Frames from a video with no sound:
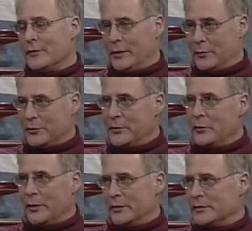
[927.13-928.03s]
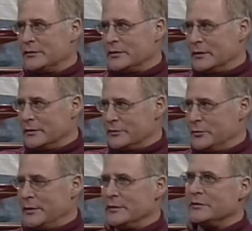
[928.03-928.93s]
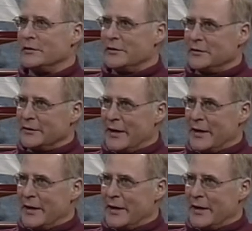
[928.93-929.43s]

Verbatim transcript: there were three winners: uh, Zuing Song,